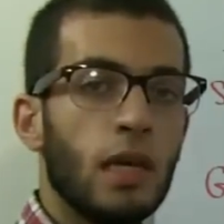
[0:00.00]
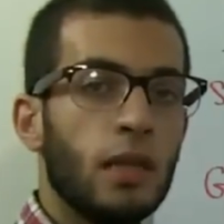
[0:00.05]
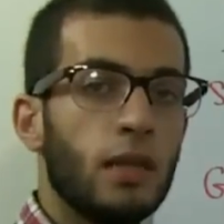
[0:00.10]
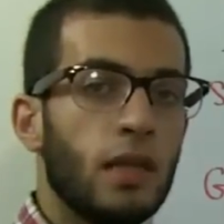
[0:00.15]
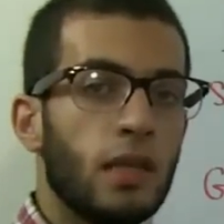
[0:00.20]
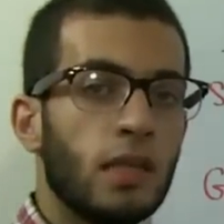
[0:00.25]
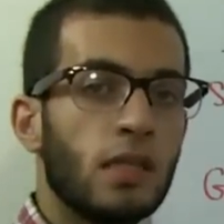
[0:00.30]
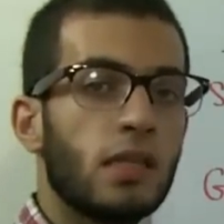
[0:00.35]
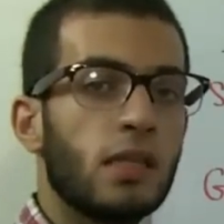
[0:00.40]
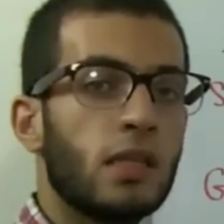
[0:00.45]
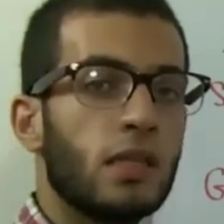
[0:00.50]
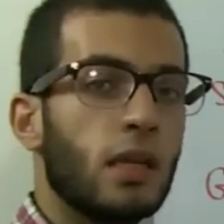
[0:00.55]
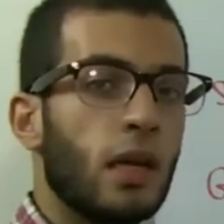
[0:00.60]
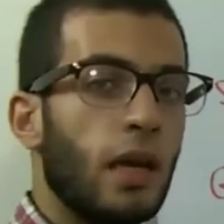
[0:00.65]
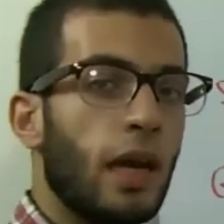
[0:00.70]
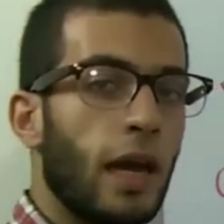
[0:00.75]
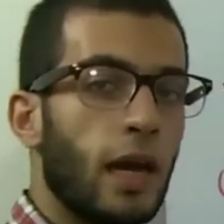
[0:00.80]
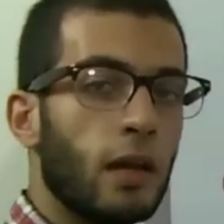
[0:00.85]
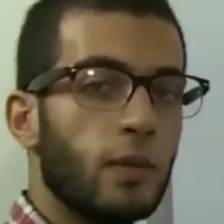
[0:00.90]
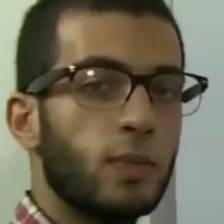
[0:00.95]
this
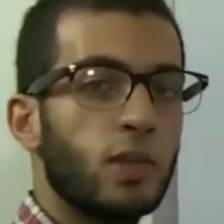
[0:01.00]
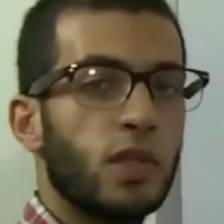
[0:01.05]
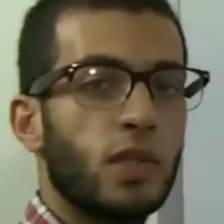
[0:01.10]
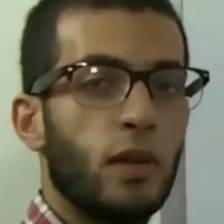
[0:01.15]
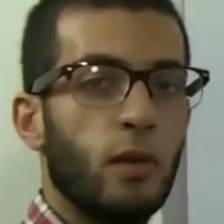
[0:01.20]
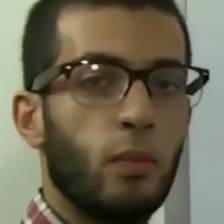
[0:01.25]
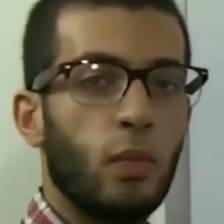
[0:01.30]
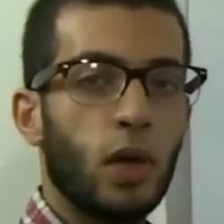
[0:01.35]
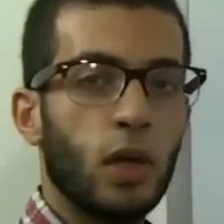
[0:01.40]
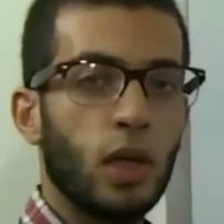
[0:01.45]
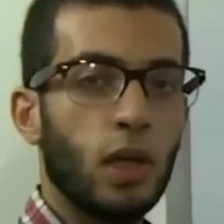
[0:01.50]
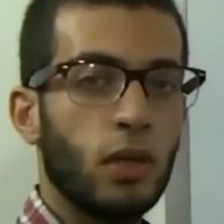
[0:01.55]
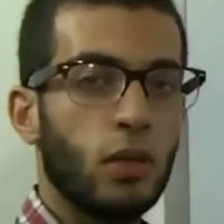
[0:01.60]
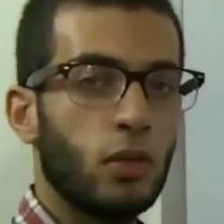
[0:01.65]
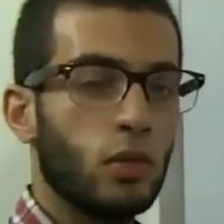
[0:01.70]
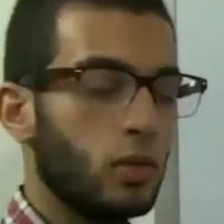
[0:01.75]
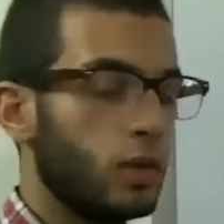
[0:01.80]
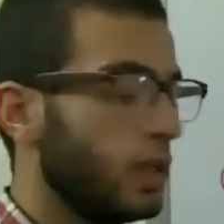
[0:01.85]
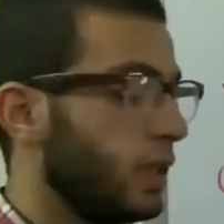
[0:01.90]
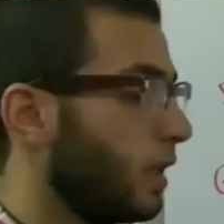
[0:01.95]
helps the body
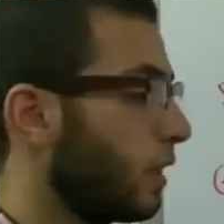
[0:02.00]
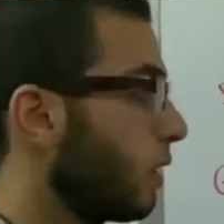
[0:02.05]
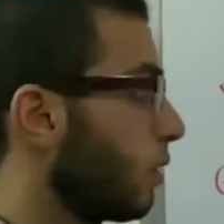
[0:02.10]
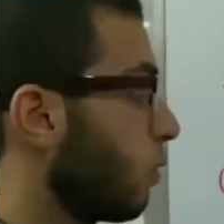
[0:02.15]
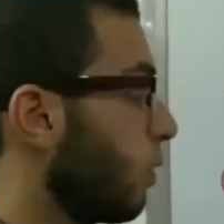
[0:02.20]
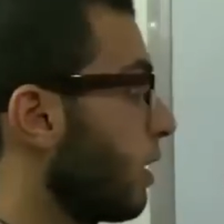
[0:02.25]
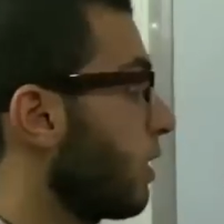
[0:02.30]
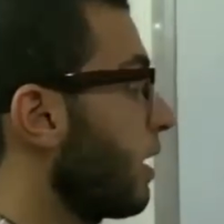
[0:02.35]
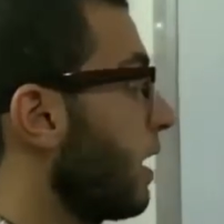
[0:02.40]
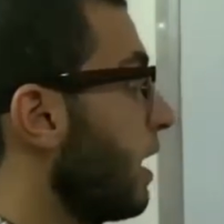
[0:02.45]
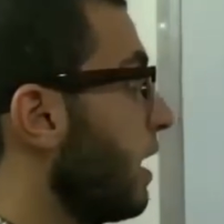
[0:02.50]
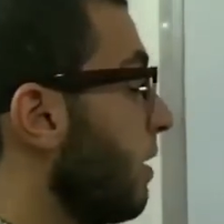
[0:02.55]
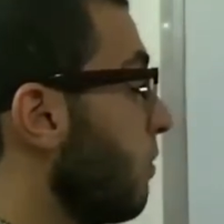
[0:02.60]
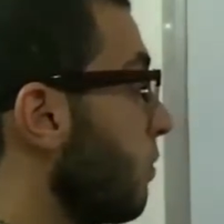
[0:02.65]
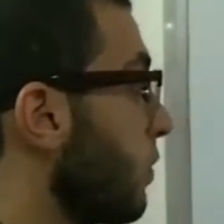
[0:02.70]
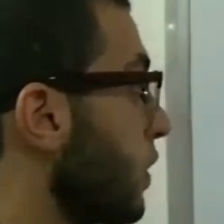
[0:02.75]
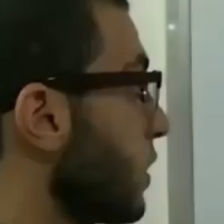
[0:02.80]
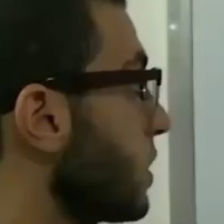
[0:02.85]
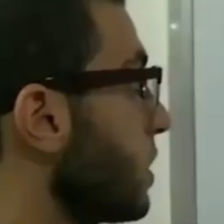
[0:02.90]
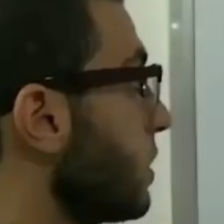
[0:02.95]
to deal with an
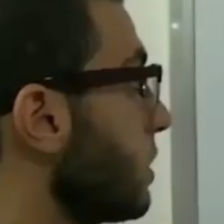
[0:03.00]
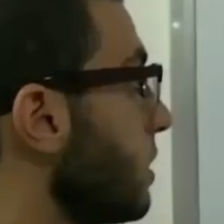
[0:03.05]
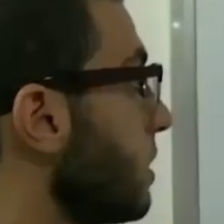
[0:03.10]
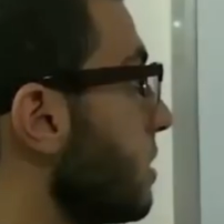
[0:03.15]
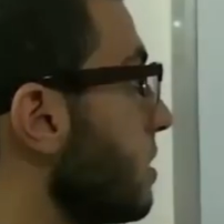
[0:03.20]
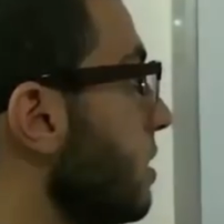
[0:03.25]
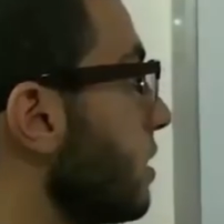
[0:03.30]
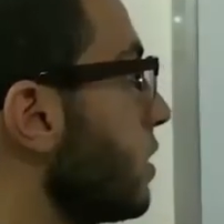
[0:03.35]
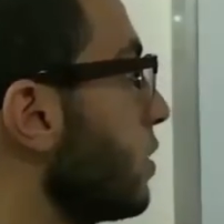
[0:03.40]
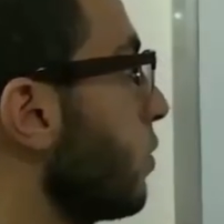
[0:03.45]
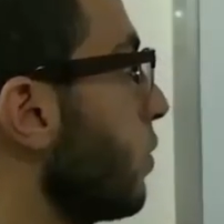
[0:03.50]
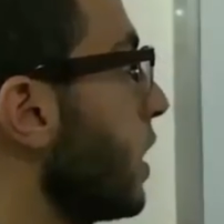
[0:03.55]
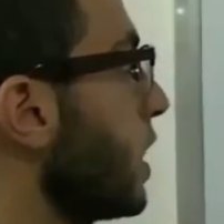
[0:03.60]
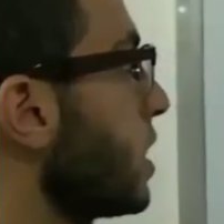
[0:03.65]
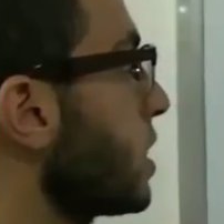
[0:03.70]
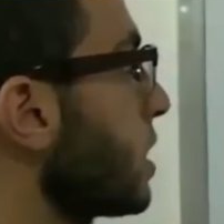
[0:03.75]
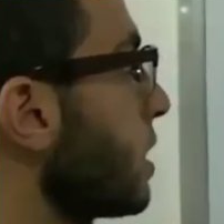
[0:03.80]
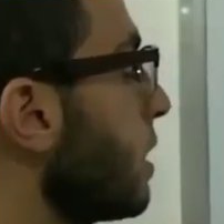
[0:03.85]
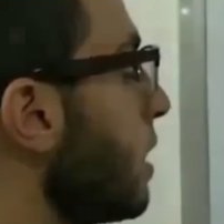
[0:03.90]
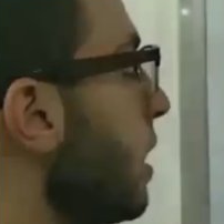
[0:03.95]
emergency situation.